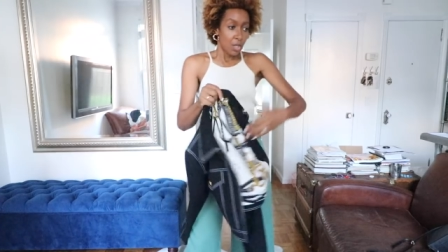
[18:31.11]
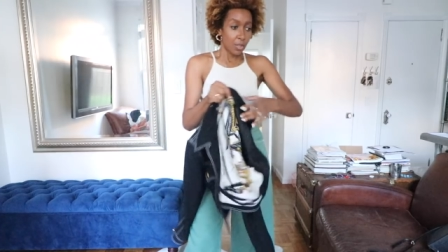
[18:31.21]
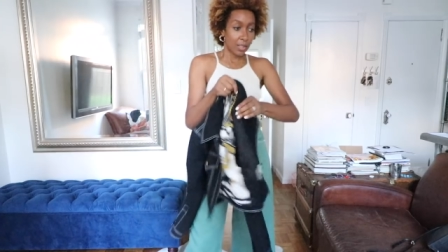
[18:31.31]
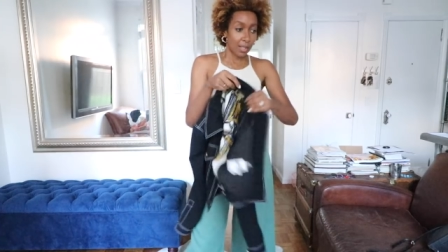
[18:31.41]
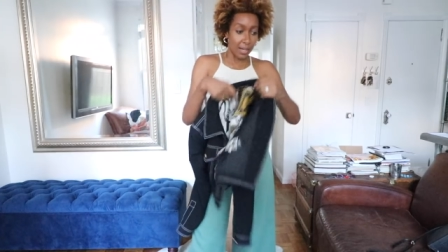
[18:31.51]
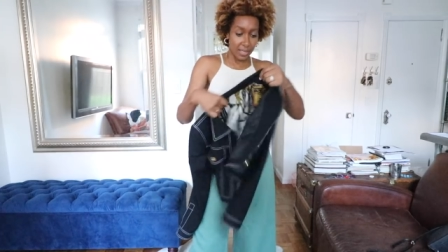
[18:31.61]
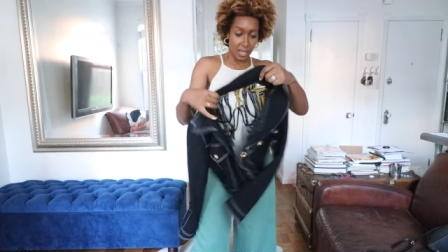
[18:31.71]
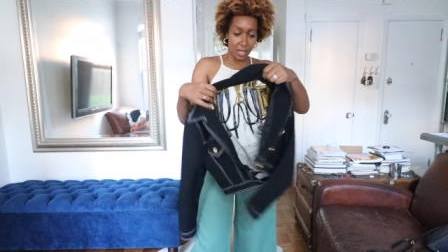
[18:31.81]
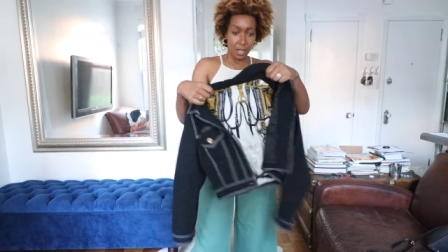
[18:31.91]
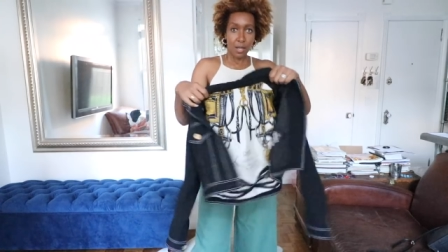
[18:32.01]
Look at the
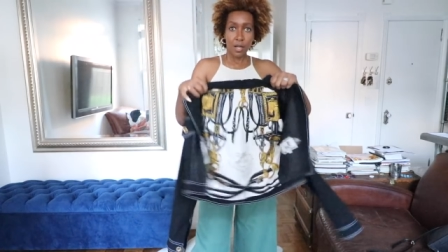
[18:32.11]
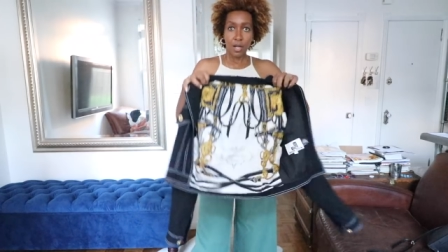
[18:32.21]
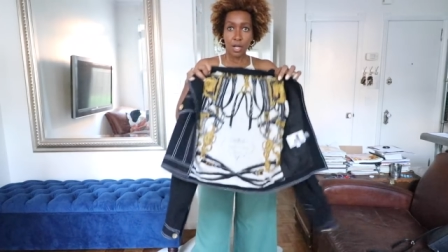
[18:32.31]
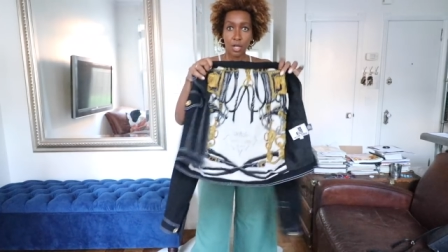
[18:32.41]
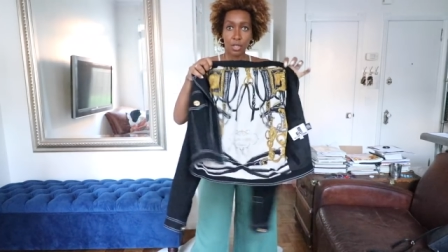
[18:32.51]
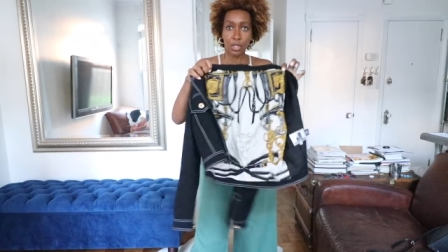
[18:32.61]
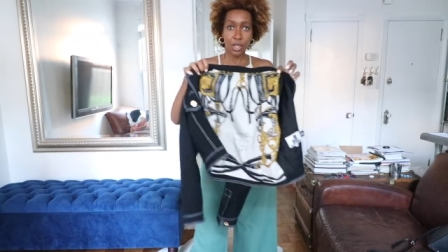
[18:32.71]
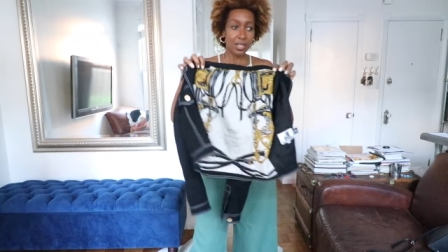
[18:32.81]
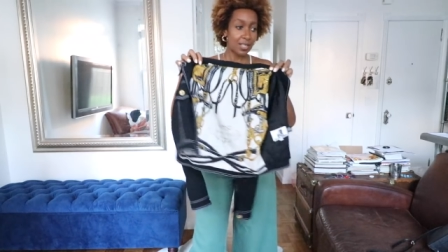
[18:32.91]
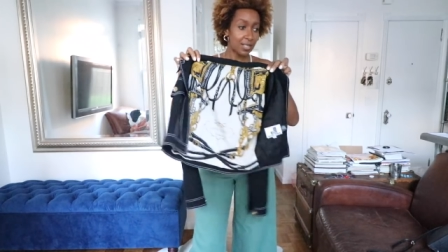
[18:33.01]
lining.
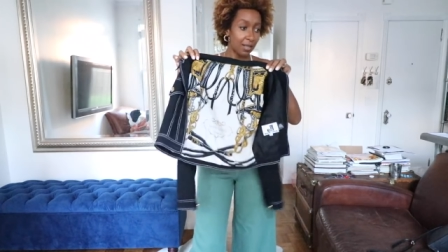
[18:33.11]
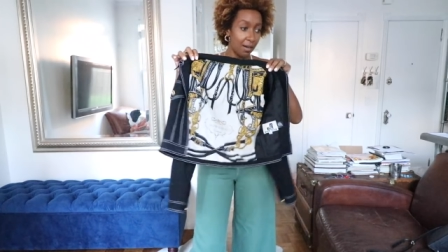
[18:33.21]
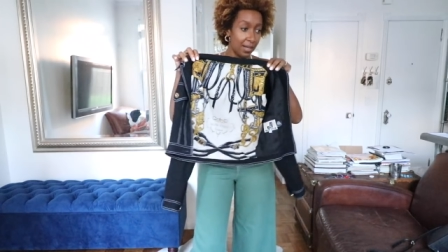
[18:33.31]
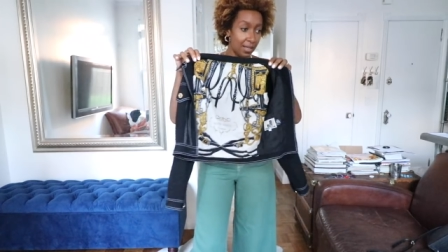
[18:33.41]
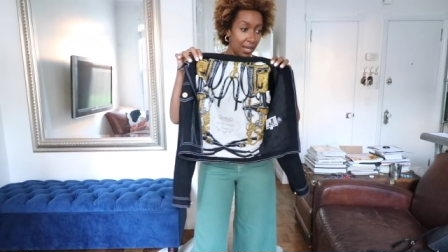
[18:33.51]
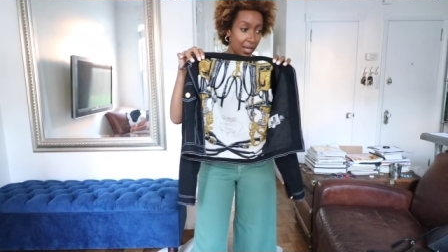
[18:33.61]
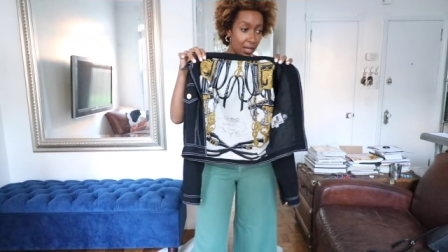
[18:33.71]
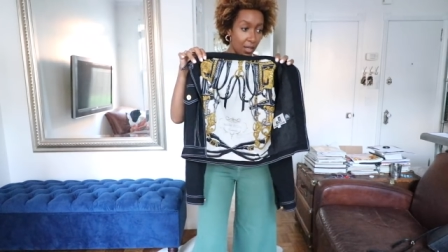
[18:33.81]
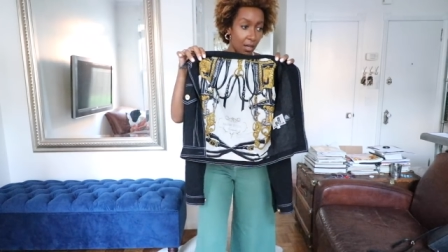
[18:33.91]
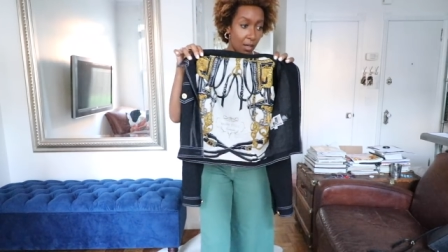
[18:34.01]
Look at this
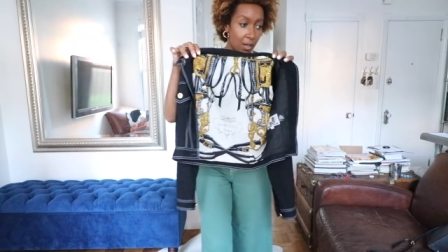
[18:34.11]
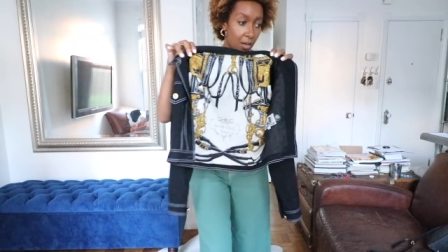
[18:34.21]
lining.